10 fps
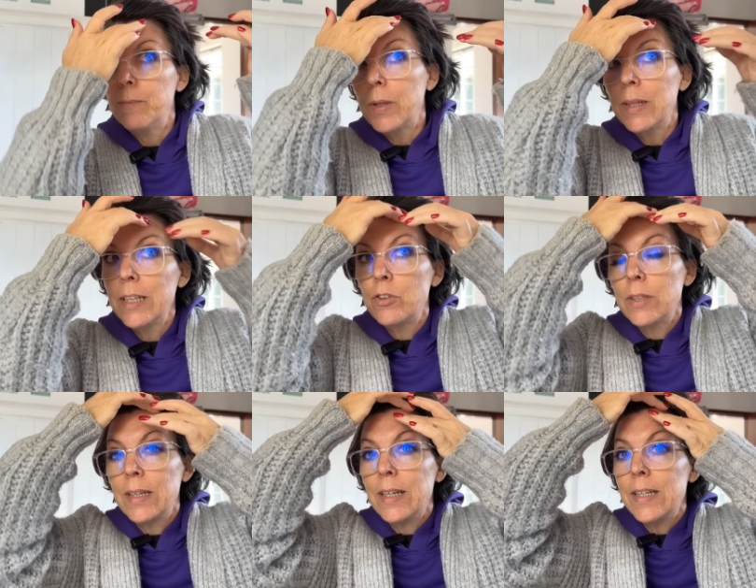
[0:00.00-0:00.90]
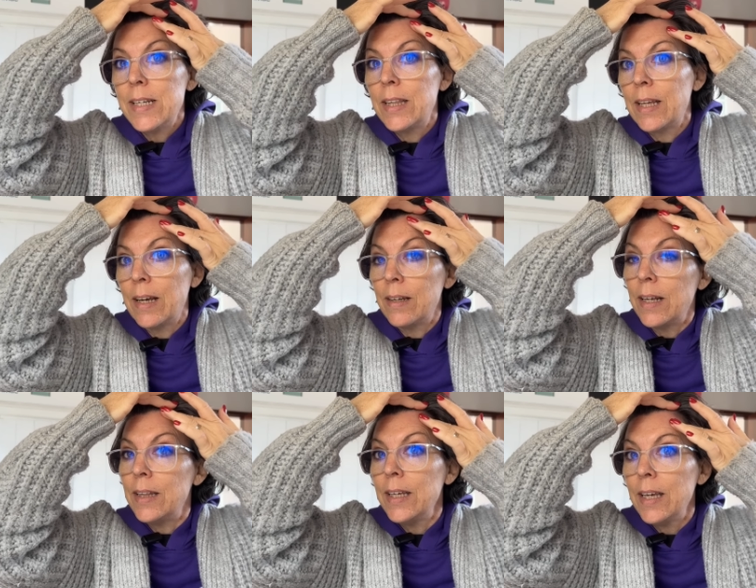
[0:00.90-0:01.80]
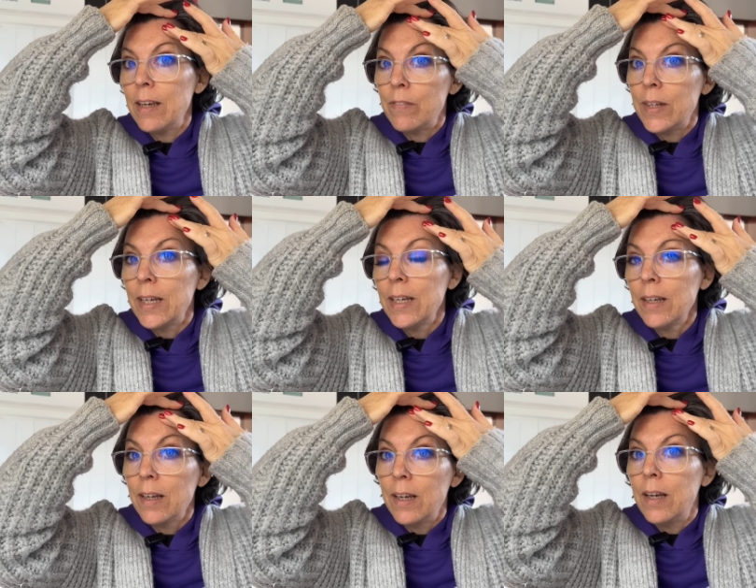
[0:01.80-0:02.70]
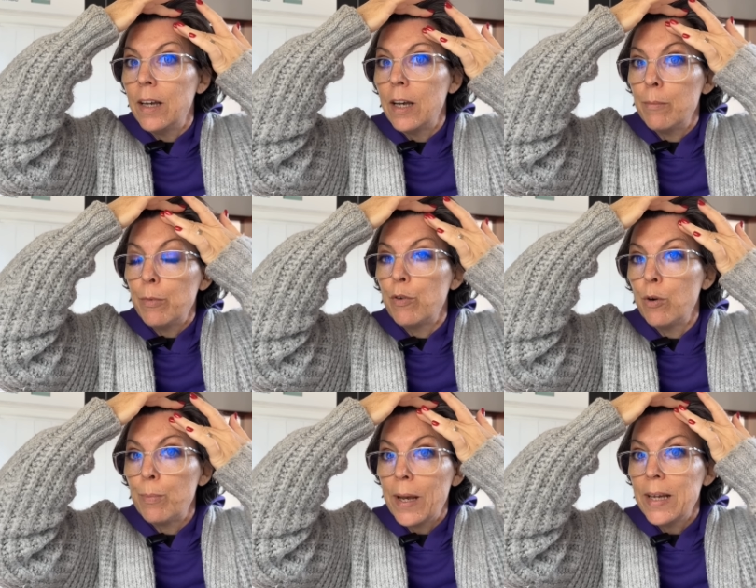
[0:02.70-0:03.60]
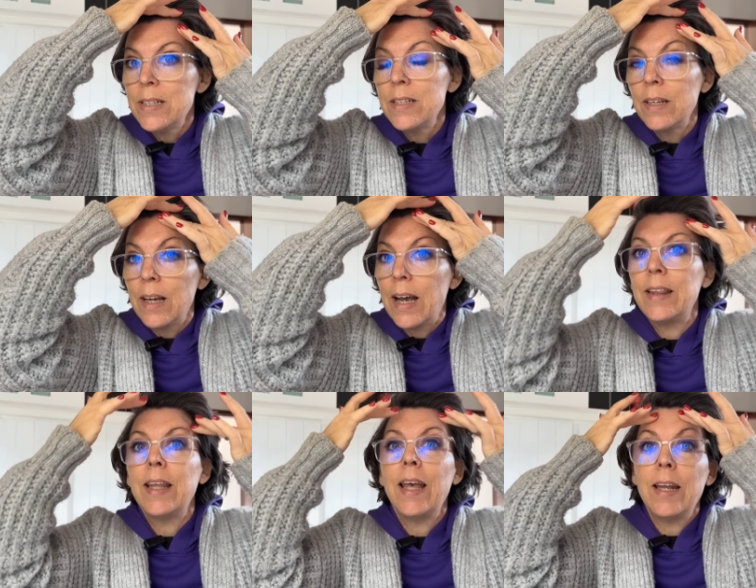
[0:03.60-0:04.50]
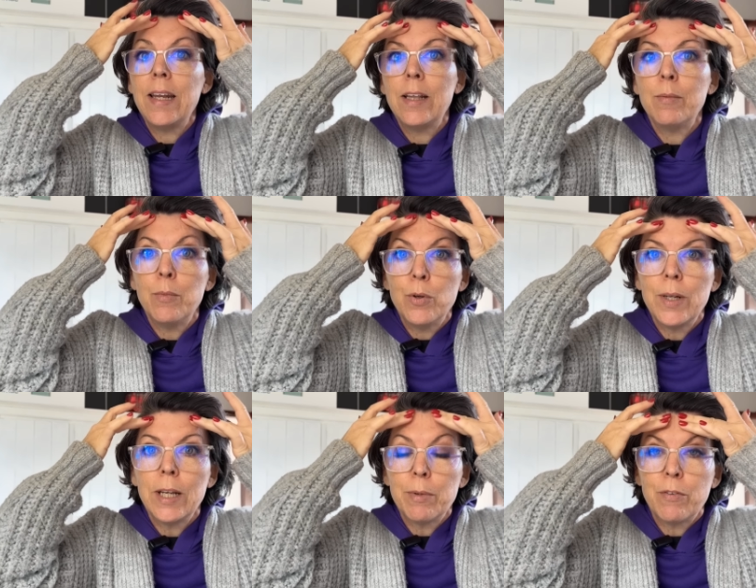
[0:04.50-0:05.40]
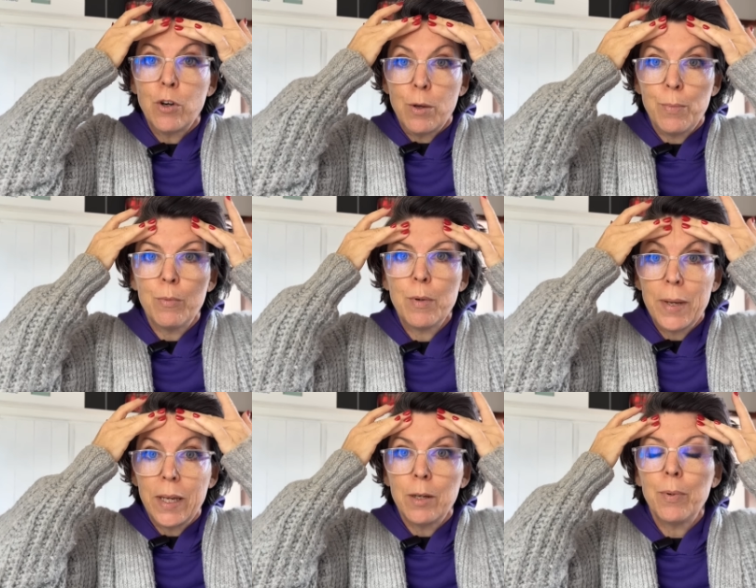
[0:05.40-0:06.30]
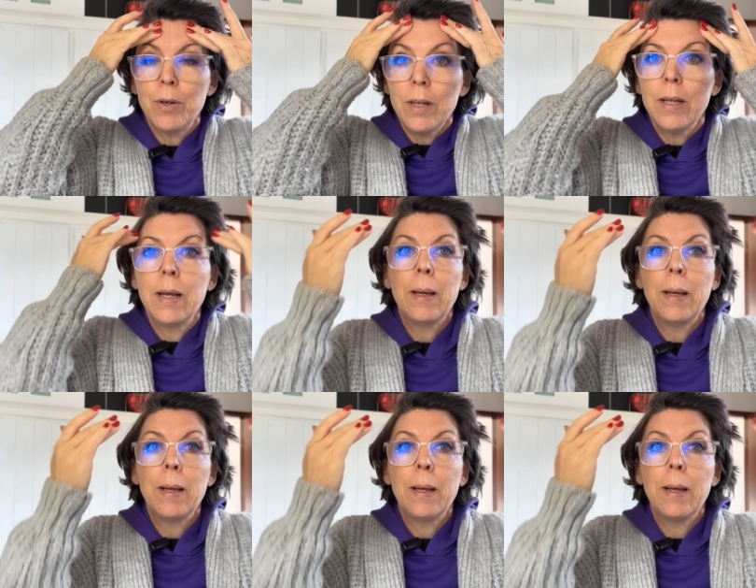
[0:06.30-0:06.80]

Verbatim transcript: But literally I did that in the evening and um, before bed and then in the morning before I put my makeup on.